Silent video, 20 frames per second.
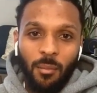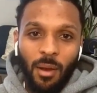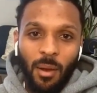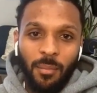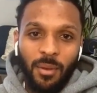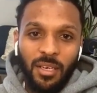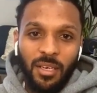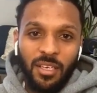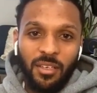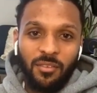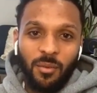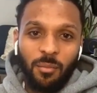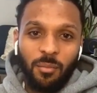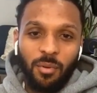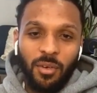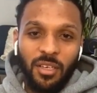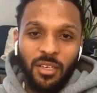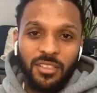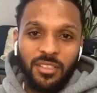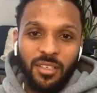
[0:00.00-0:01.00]
believe in
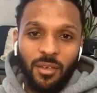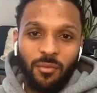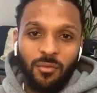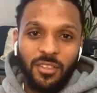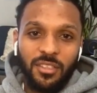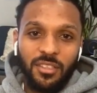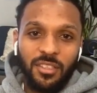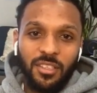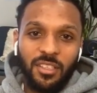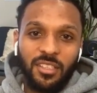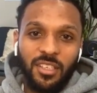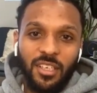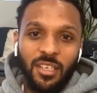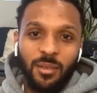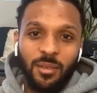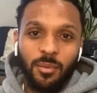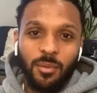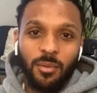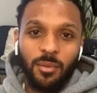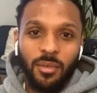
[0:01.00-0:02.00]
bringing something to the
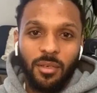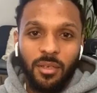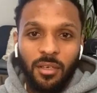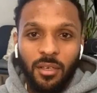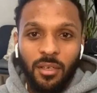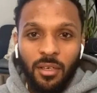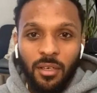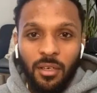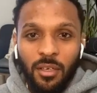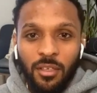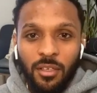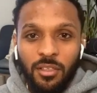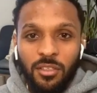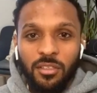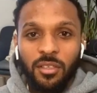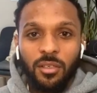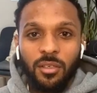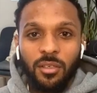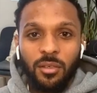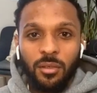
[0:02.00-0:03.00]
table.
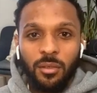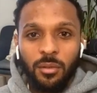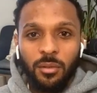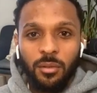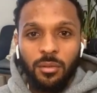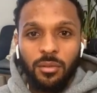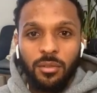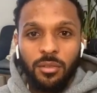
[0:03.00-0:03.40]
So,